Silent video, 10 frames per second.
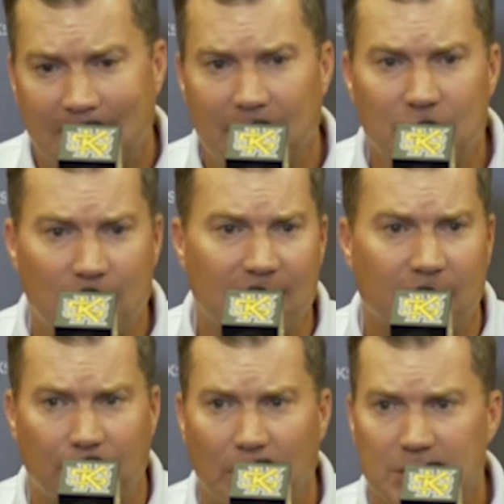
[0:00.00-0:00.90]
And then you have
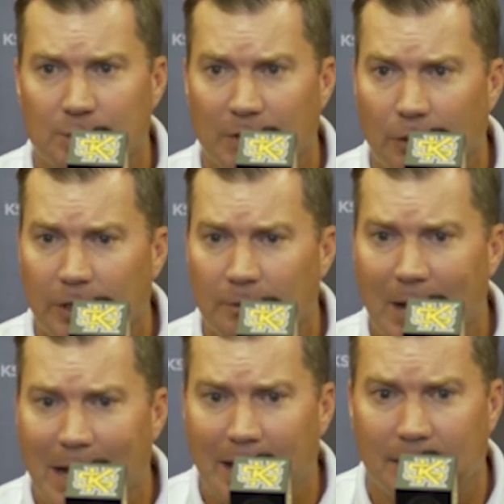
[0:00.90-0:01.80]
a freshman running
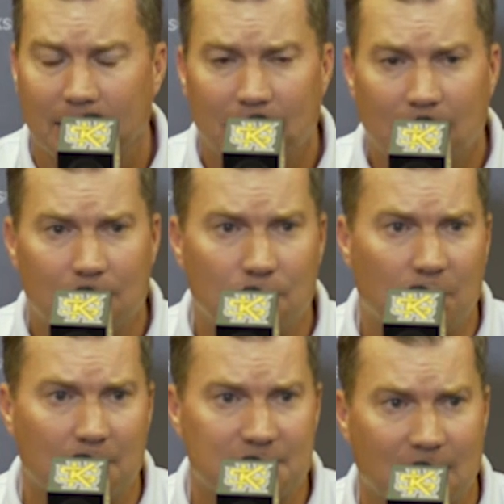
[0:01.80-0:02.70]
back who
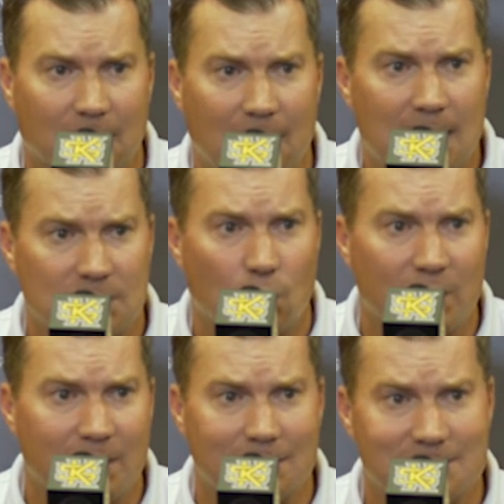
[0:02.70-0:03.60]
comes in last
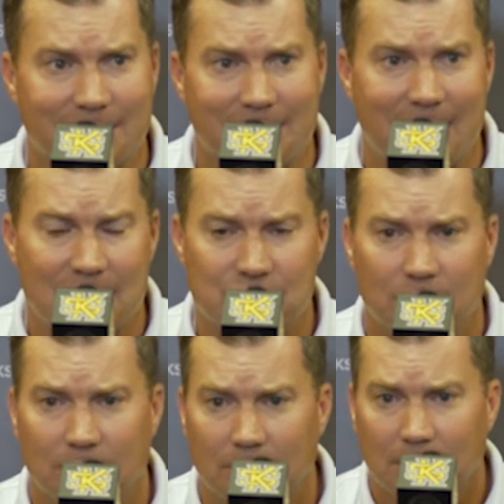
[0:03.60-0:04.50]
week as the
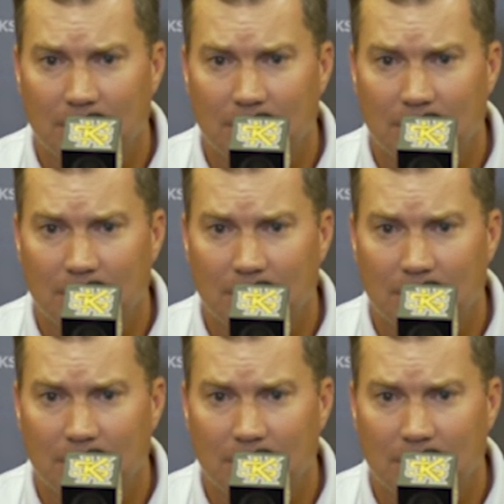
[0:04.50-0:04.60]
national